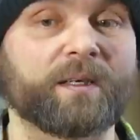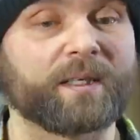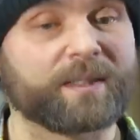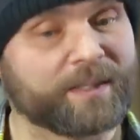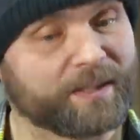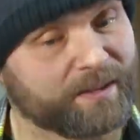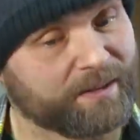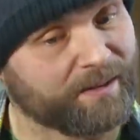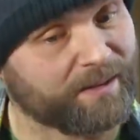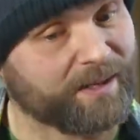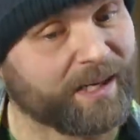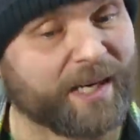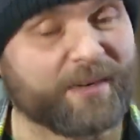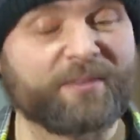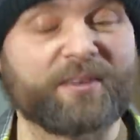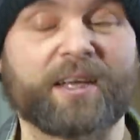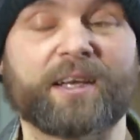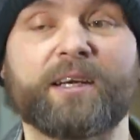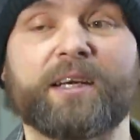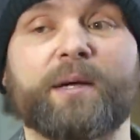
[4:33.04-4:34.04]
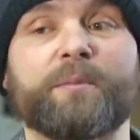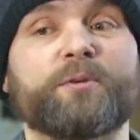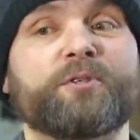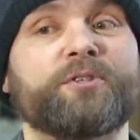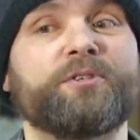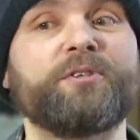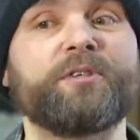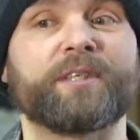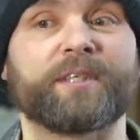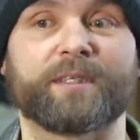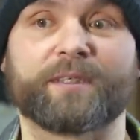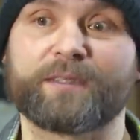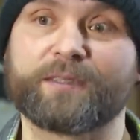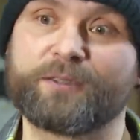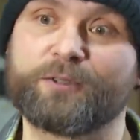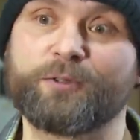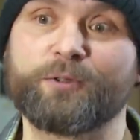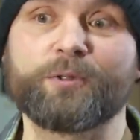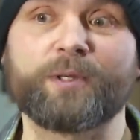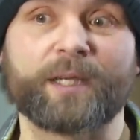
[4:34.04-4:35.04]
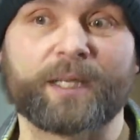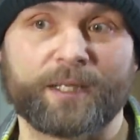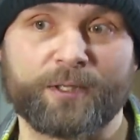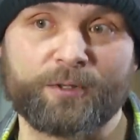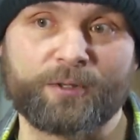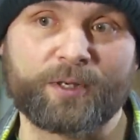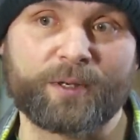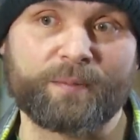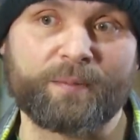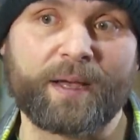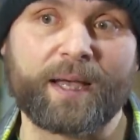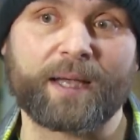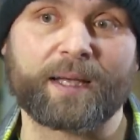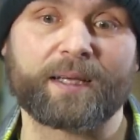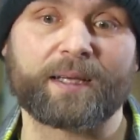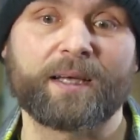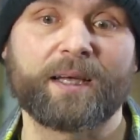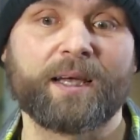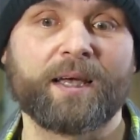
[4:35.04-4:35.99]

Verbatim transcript: I was like, I've got an opportunity. You can you come back?